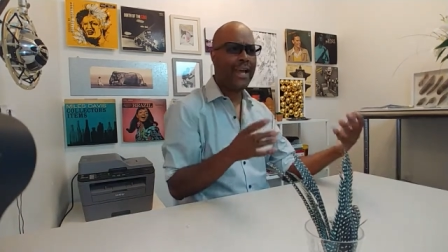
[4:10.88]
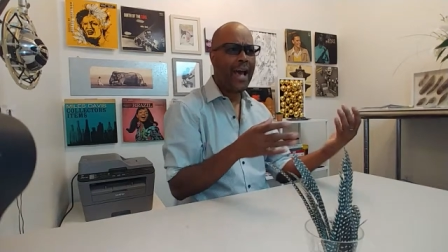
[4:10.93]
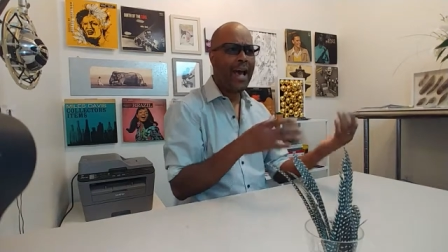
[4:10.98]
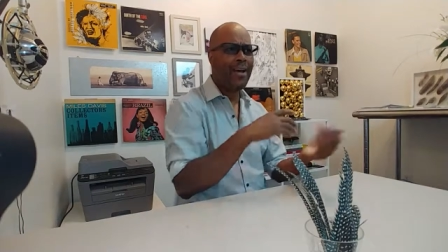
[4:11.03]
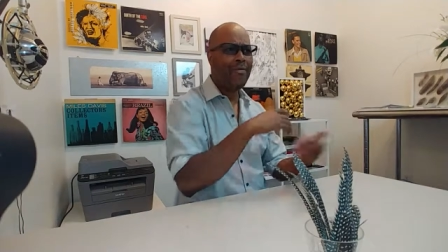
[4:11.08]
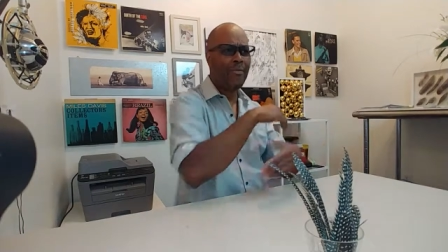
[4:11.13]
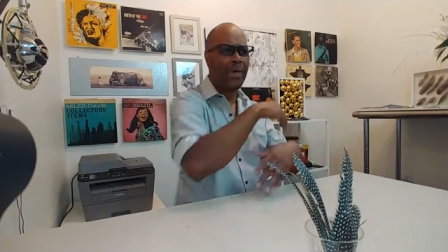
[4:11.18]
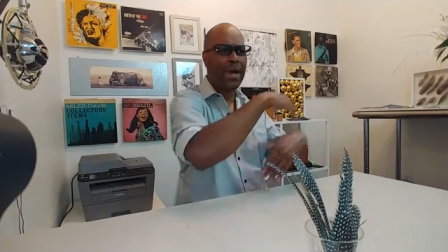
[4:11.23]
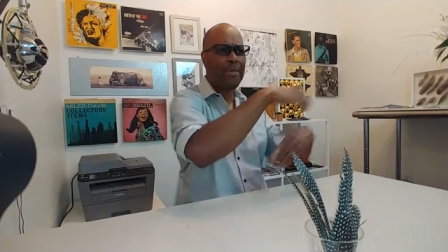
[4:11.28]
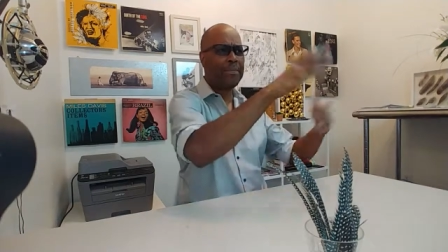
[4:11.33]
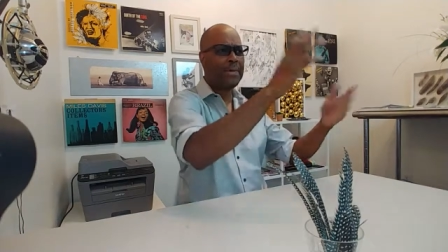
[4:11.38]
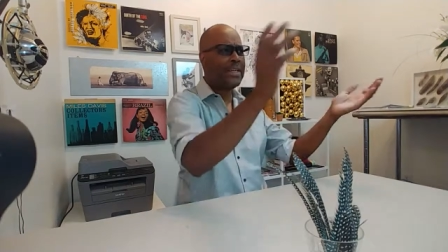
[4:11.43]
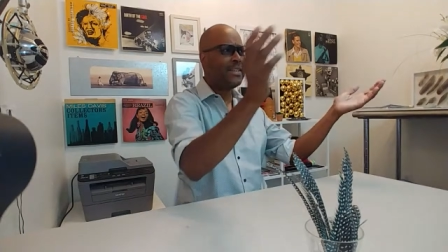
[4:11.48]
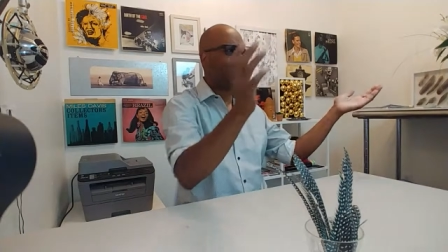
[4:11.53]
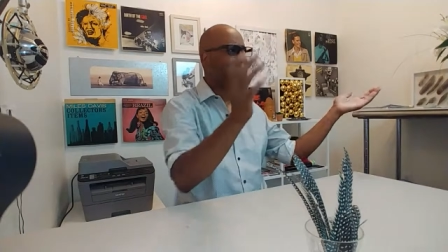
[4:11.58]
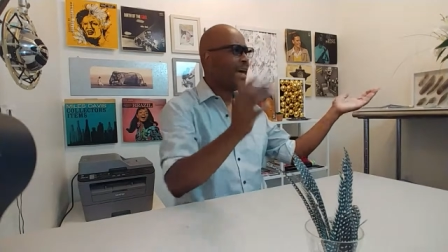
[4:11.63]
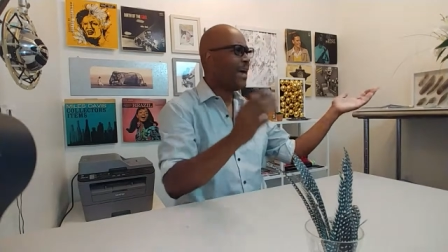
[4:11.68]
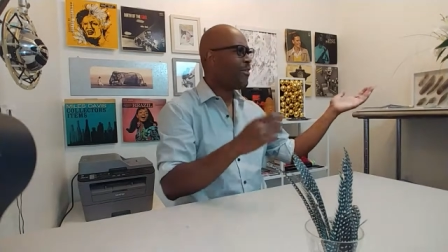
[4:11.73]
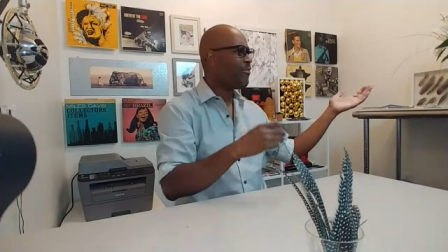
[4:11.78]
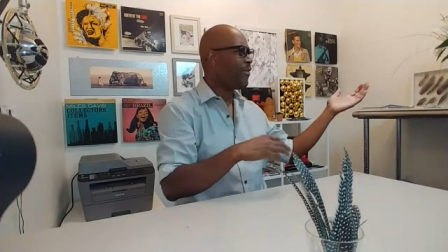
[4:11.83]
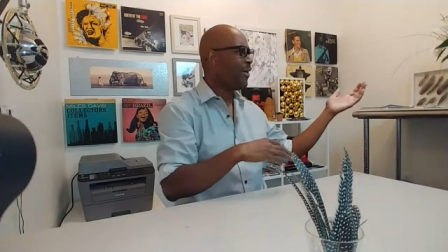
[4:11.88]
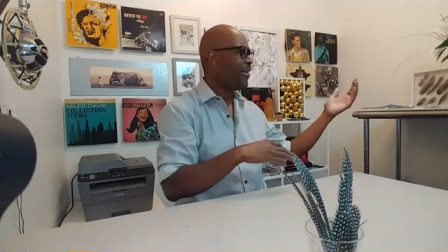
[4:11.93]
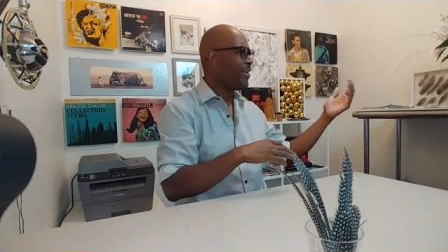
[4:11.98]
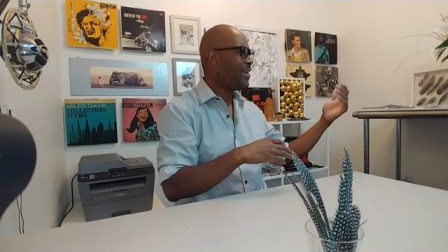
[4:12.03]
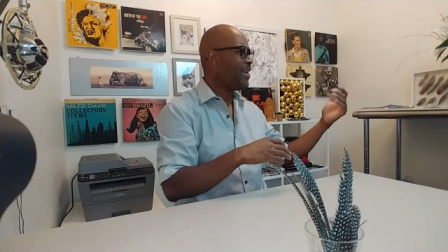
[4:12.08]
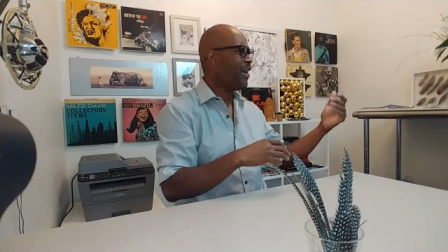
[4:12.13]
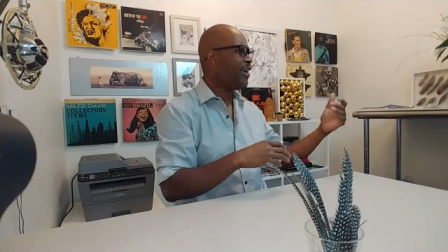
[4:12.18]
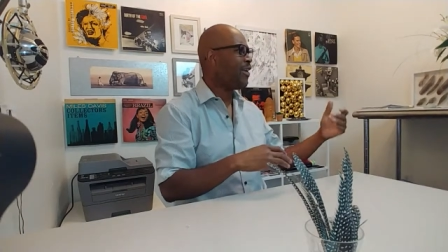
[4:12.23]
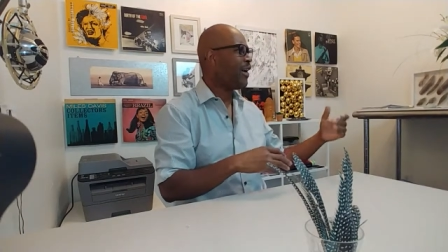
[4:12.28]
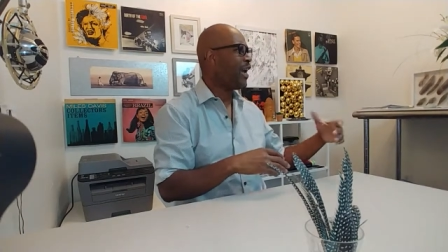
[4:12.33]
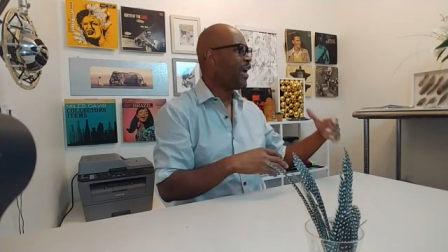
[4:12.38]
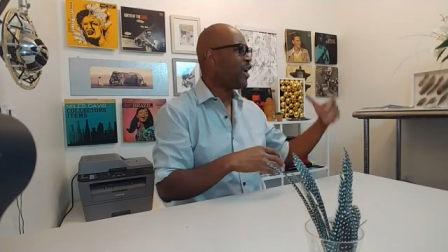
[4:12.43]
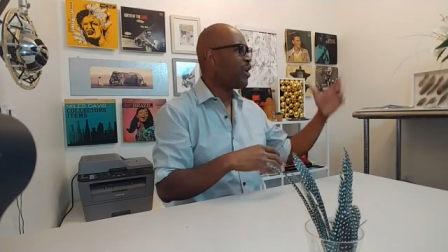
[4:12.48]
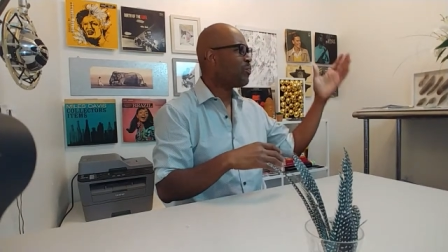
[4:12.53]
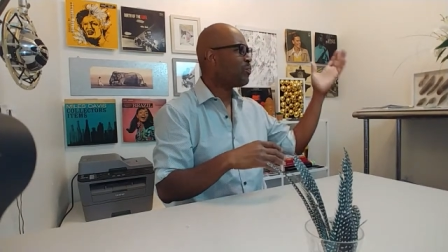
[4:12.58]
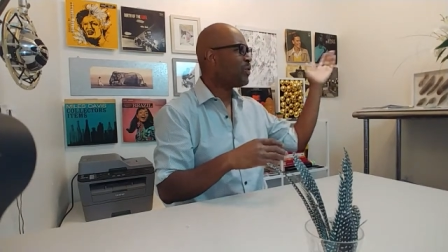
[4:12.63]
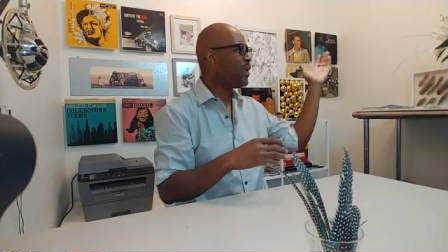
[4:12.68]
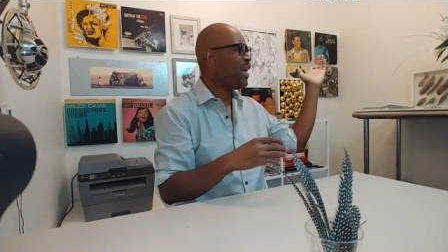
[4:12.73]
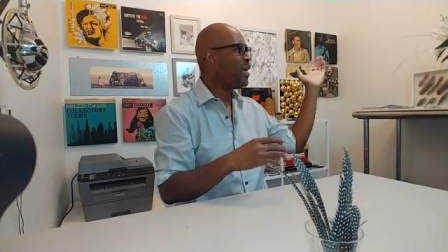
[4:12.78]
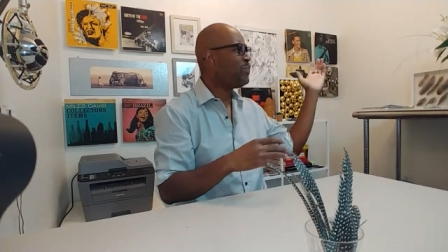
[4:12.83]
"Yeah, in my place I have, you know,
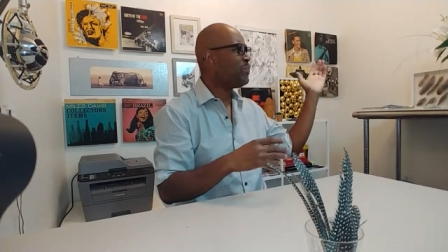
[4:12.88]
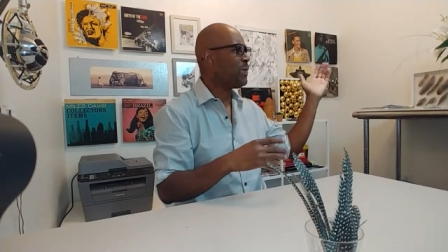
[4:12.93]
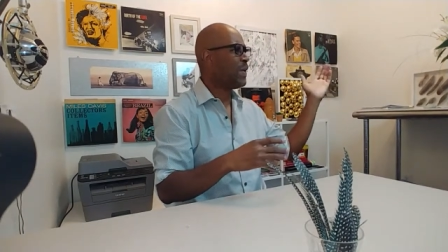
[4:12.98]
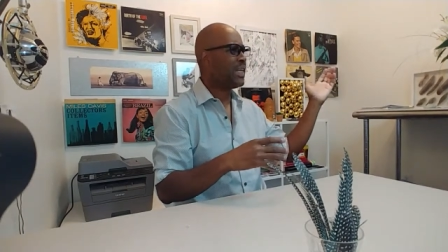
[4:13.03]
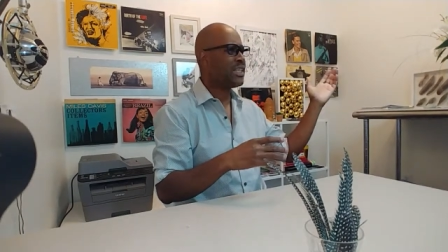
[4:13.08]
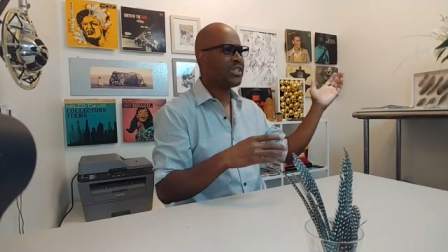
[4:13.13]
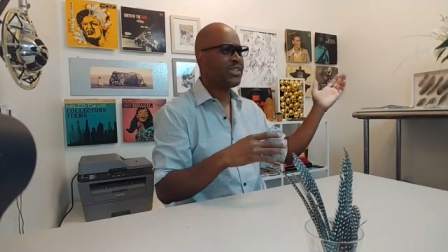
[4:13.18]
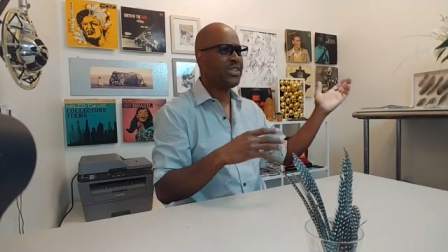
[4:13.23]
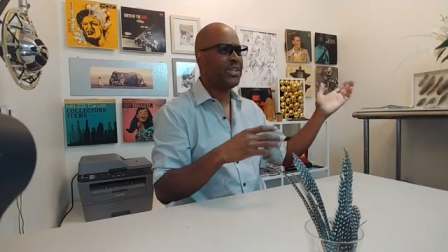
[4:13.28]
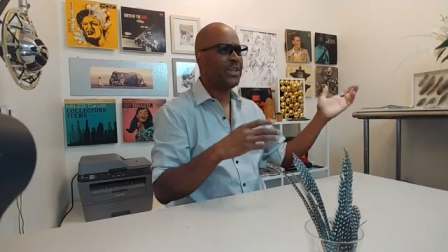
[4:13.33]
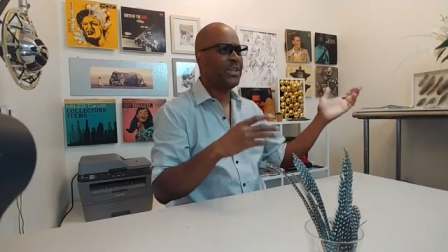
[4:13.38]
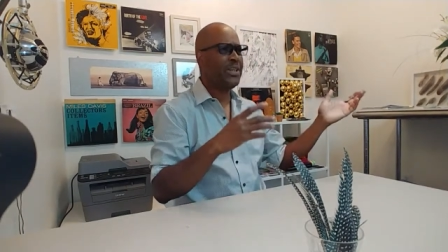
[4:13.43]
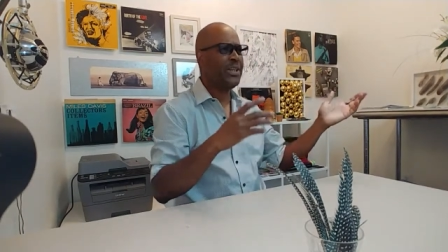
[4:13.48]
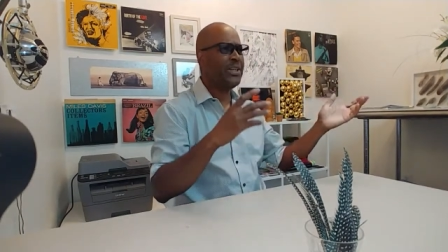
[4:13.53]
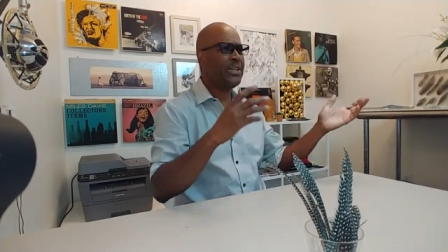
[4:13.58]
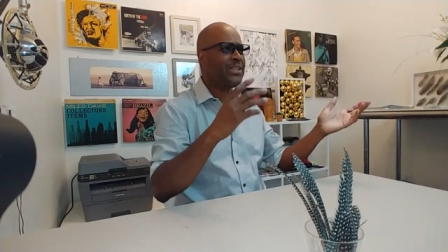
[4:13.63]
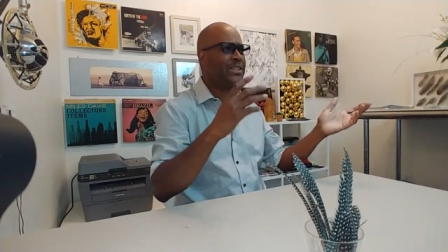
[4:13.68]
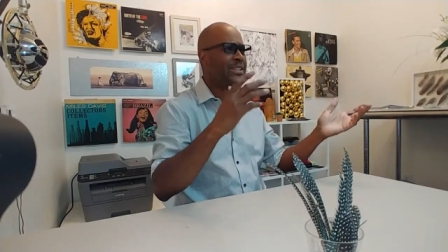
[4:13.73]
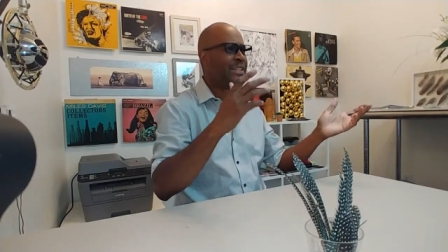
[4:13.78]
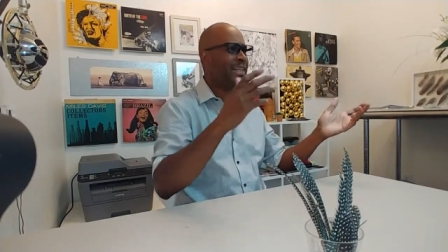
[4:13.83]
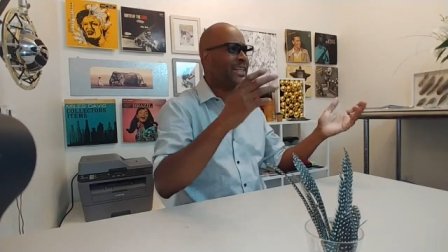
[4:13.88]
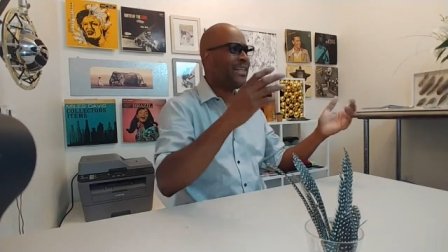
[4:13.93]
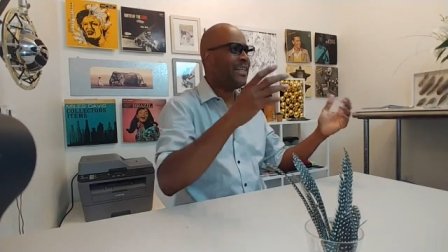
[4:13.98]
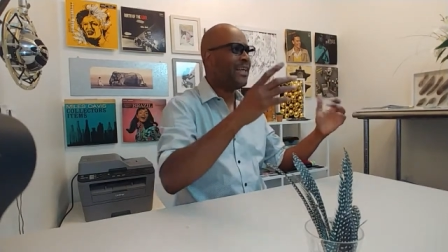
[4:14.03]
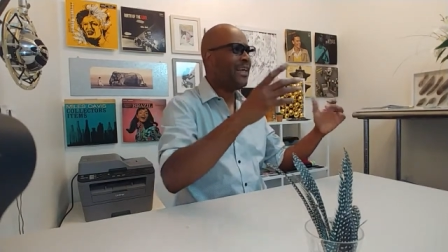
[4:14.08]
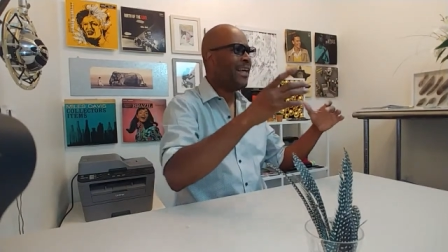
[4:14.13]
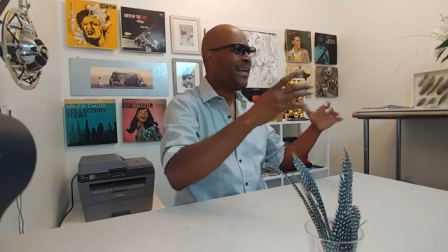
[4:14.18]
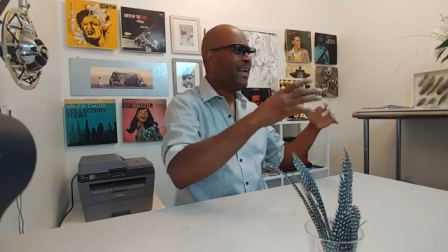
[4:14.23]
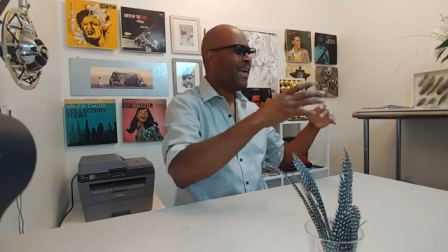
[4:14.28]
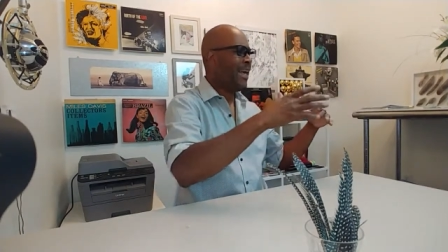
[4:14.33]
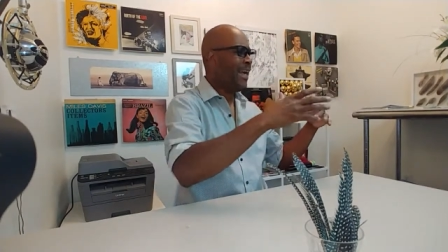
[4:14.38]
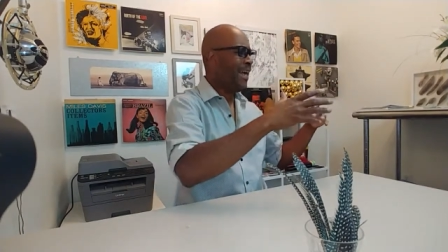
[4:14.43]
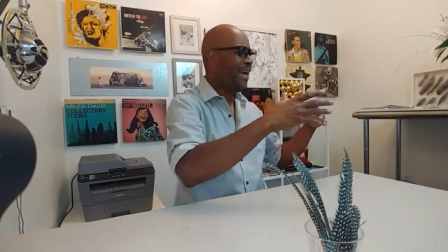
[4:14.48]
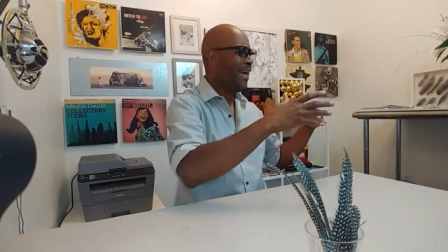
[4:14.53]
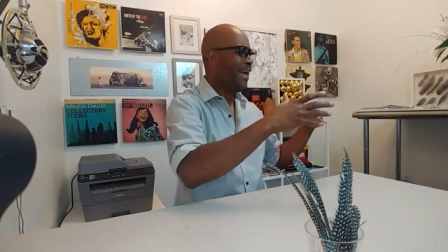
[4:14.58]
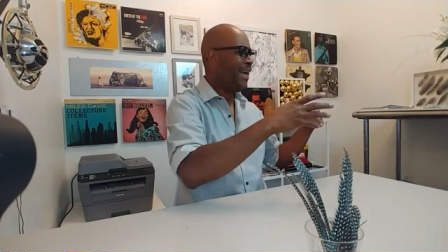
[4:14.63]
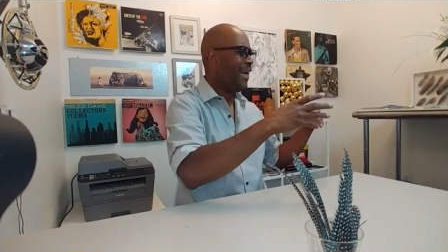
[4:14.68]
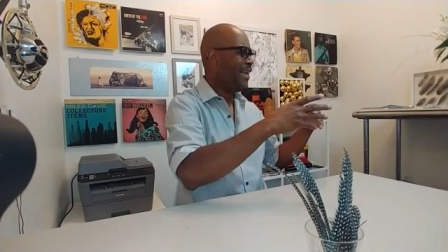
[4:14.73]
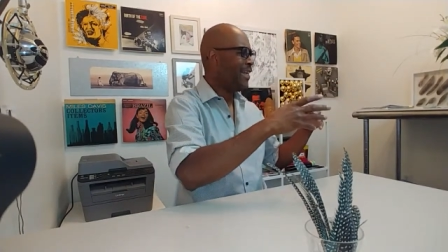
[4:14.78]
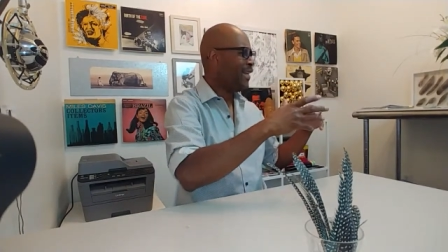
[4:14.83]
airplane pictures and
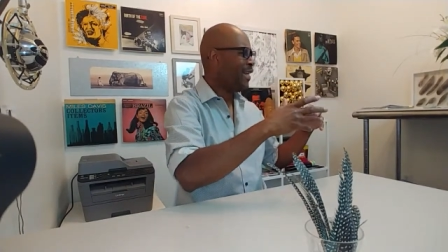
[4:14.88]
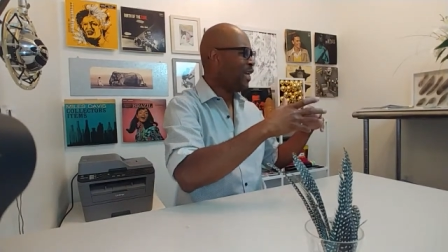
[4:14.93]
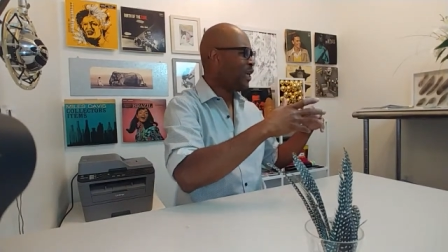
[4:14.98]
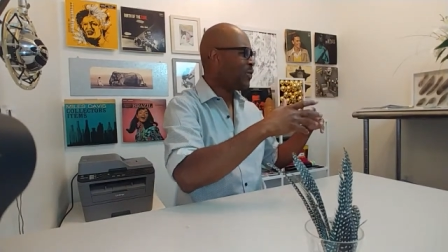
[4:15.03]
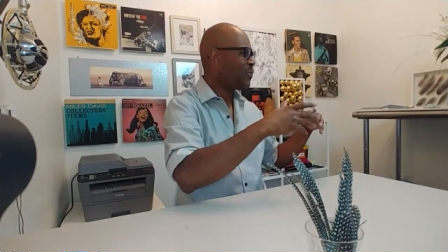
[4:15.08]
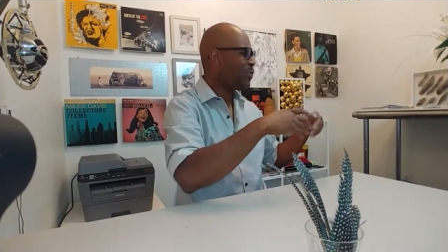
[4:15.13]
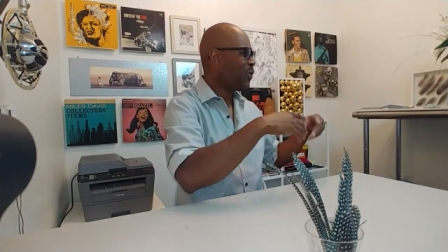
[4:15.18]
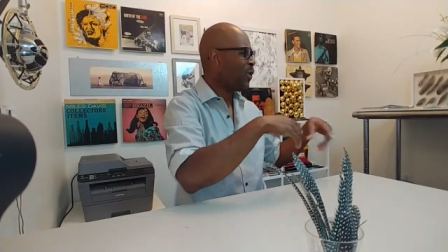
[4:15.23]
you know,